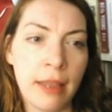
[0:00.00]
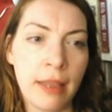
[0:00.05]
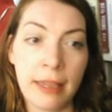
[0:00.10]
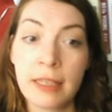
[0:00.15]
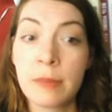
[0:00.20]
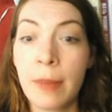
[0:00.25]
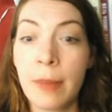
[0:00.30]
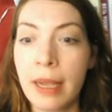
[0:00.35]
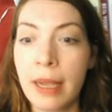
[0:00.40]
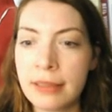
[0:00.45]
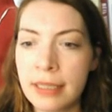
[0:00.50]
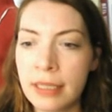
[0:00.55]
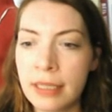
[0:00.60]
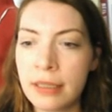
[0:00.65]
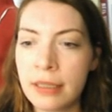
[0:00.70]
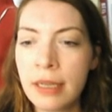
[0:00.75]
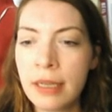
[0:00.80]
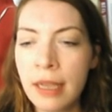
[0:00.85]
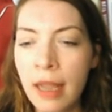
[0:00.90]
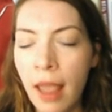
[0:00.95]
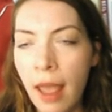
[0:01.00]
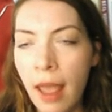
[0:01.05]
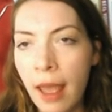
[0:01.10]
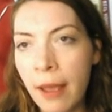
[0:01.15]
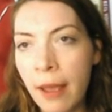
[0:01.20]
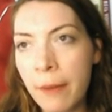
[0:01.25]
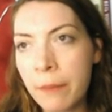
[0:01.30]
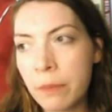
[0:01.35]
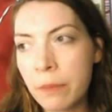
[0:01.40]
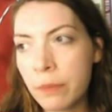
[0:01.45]
expected,
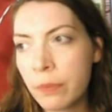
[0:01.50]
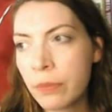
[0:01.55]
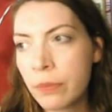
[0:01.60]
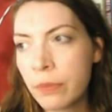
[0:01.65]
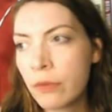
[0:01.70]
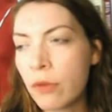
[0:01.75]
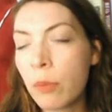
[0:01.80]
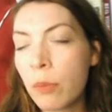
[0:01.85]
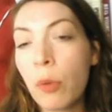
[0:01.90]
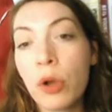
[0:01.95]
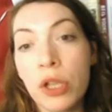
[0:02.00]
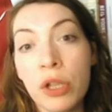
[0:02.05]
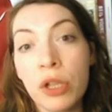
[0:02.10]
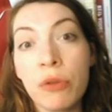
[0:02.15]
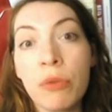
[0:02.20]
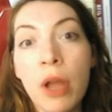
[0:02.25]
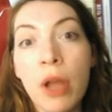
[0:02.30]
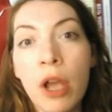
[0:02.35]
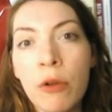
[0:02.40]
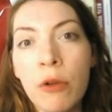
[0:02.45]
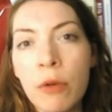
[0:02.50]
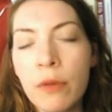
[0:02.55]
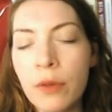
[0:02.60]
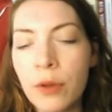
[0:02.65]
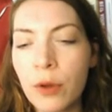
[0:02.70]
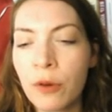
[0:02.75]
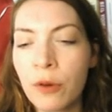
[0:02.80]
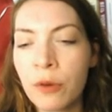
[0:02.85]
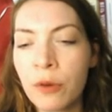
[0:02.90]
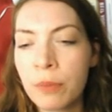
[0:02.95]
from what you know of
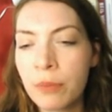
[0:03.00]
your